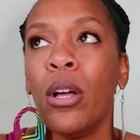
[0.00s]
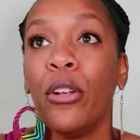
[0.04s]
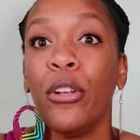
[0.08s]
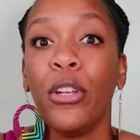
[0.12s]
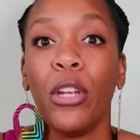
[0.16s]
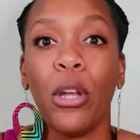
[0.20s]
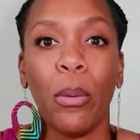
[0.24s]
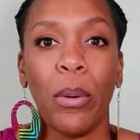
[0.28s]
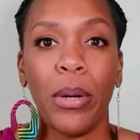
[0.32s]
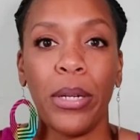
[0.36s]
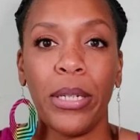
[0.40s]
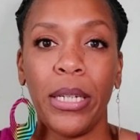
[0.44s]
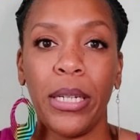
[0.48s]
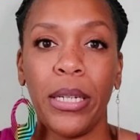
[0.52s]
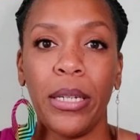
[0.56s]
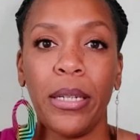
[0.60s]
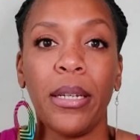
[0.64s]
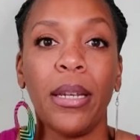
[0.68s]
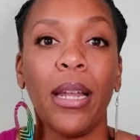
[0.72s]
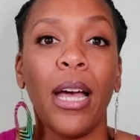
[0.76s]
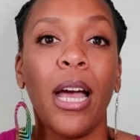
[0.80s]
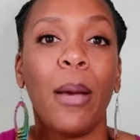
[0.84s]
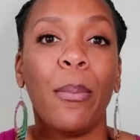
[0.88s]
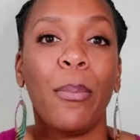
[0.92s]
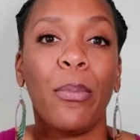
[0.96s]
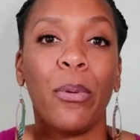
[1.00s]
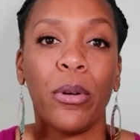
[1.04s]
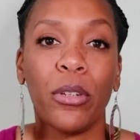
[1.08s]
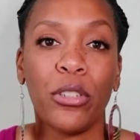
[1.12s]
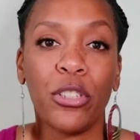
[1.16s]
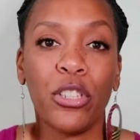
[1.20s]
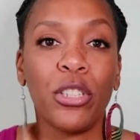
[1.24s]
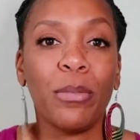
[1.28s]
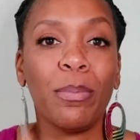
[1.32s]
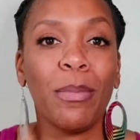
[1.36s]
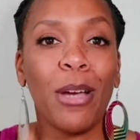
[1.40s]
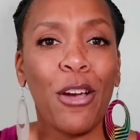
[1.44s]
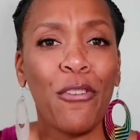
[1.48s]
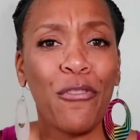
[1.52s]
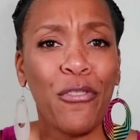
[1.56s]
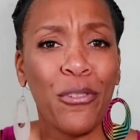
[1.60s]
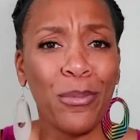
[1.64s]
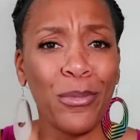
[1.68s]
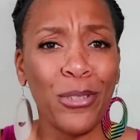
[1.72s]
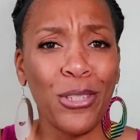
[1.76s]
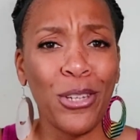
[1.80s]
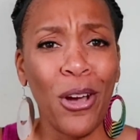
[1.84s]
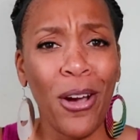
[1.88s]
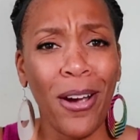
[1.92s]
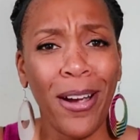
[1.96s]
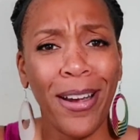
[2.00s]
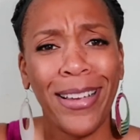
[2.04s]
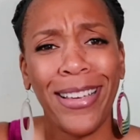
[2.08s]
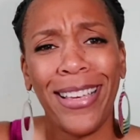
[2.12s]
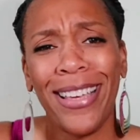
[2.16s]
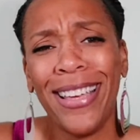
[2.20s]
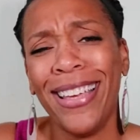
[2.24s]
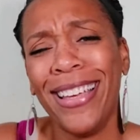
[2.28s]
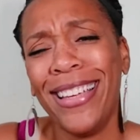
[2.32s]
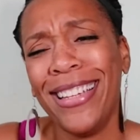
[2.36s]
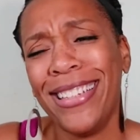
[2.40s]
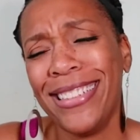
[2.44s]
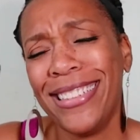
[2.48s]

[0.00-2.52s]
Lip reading: No, I didn't. I purchased mine from Target.